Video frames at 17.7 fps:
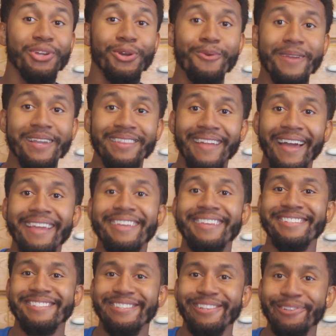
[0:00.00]
like his
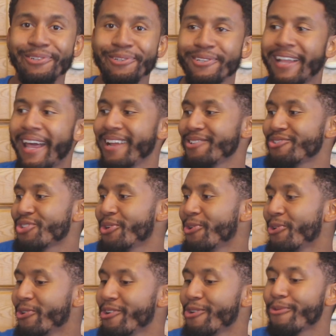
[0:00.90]
little like
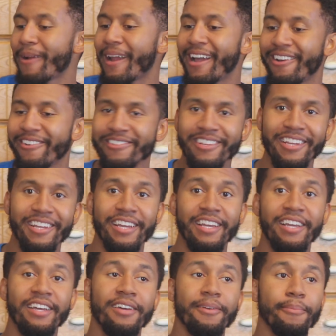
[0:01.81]
turnaround,
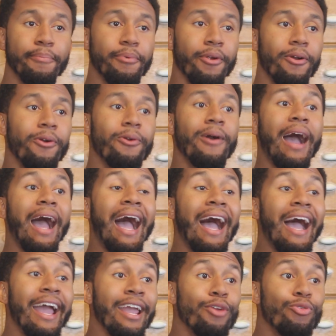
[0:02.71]
bro, I
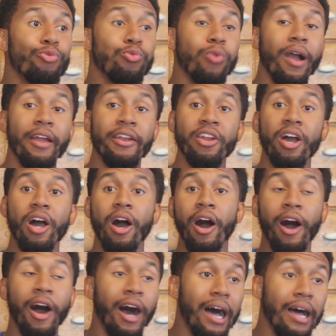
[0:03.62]
run
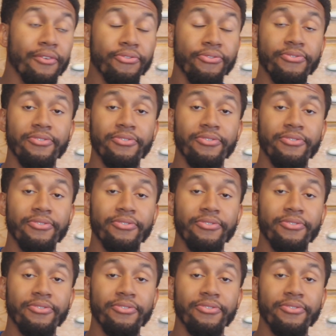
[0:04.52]
off.